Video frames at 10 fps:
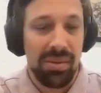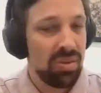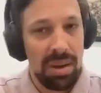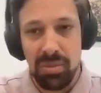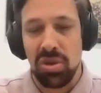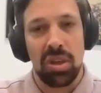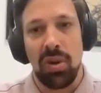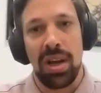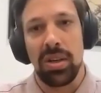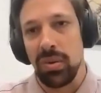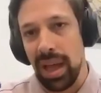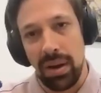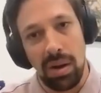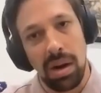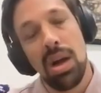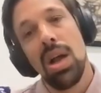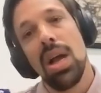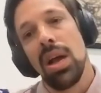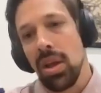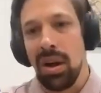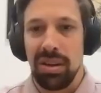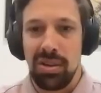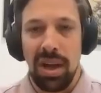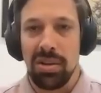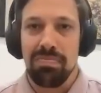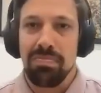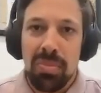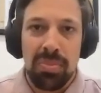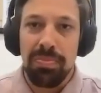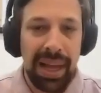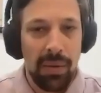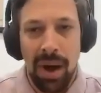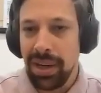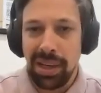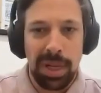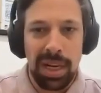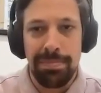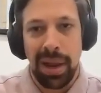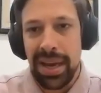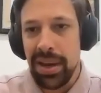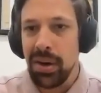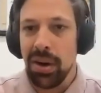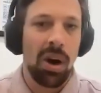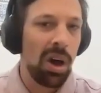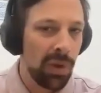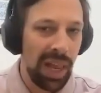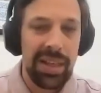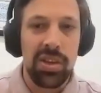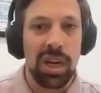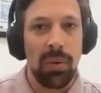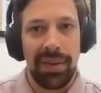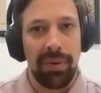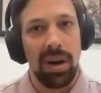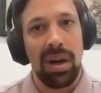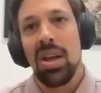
So I'm just going to try and do that. Or, you know, I play around a little bit in Blender or Unreal Engine or whatever.